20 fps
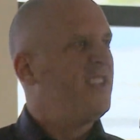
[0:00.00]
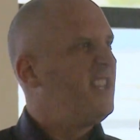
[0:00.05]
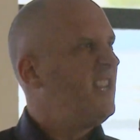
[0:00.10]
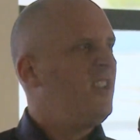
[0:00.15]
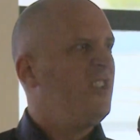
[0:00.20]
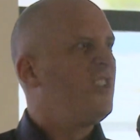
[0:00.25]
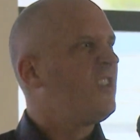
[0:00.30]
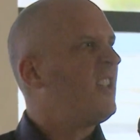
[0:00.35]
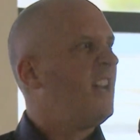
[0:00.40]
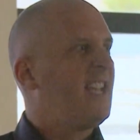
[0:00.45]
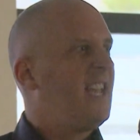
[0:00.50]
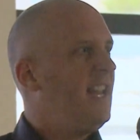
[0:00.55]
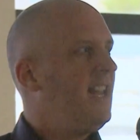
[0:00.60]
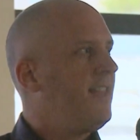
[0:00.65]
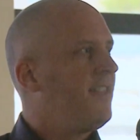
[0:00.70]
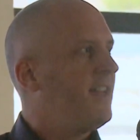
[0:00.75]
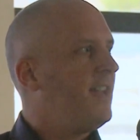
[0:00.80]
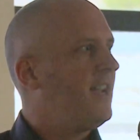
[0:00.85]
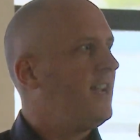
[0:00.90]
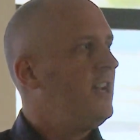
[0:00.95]
that didn't look like
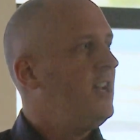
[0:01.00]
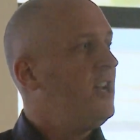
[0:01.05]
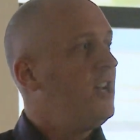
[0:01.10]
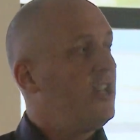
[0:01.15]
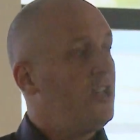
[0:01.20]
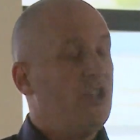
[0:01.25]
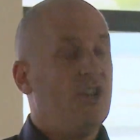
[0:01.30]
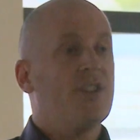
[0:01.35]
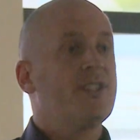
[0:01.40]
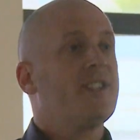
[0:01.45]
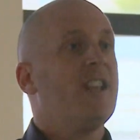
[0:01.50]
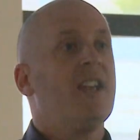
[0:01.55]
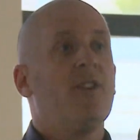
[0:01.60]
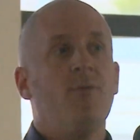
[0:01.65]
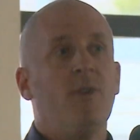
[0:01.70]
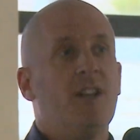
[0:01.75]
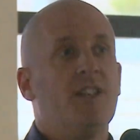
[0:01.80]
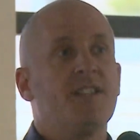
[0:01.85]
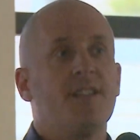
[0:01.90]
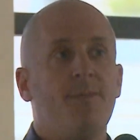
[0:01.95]
anything looks like
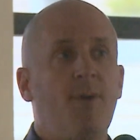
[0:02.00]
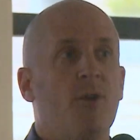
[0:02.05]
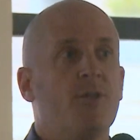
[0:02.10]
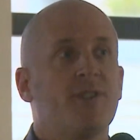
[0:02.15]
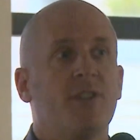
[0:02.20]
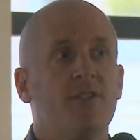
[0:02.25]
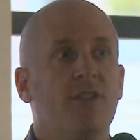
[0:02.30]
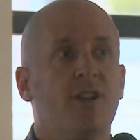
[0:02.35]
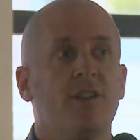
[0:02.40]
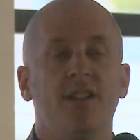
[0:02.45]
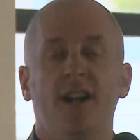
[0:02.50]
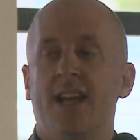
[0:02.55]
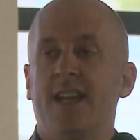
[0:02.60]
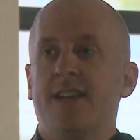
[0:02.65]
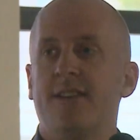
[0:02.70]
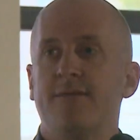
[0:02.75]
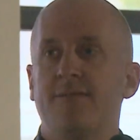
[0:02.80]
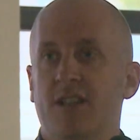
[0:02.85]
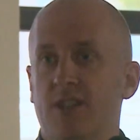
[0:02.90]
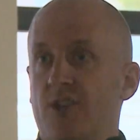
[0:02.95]
what it's supposed to look like.
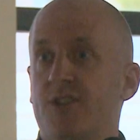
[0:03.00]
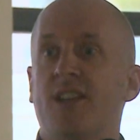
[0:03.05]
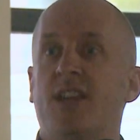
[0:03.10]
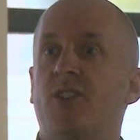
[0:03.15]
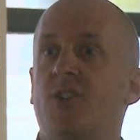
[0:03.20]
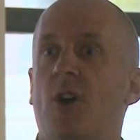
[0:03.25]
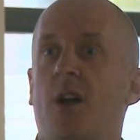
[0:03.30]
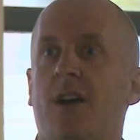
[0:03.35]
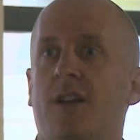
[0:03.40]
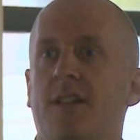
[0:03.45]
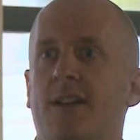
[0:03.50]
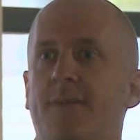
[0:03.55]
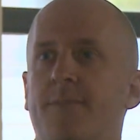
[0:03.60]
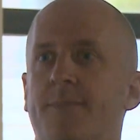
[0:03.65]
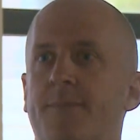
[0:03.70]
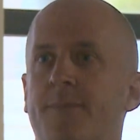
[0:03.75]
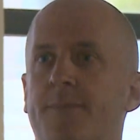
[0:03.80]
It looks like chocolate.